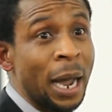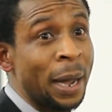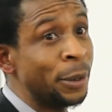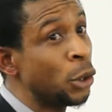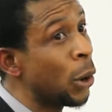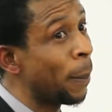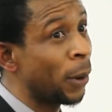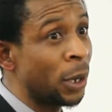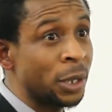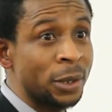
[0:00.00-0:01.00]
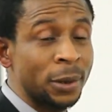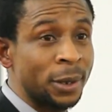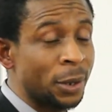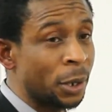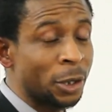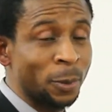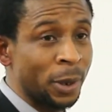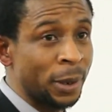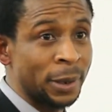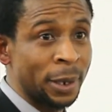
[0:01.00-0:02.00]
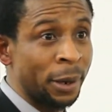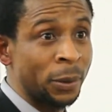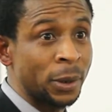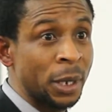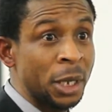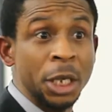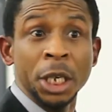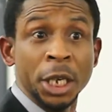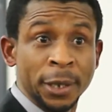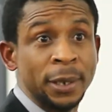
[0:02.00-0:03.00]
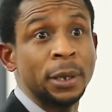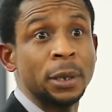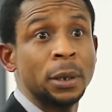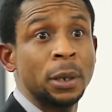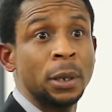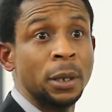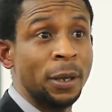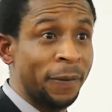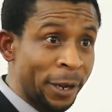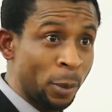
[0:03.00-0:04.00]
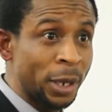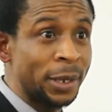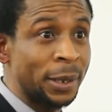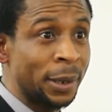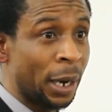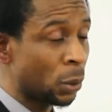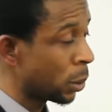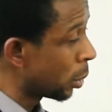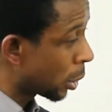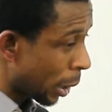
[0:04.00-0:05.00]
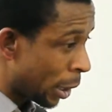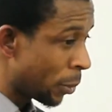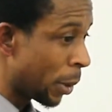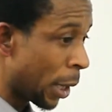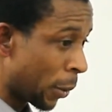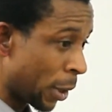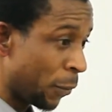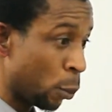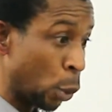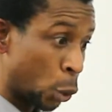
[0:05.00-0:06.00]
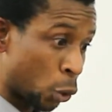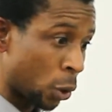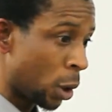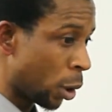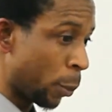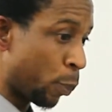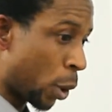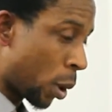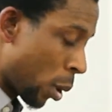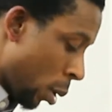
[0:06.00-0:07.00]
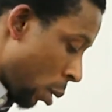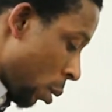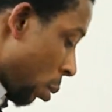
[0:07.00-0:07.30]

And no apologies to the Turkish brothers around. He isn't. If anybody's in doubt, challenge me, I'll give you books, not book.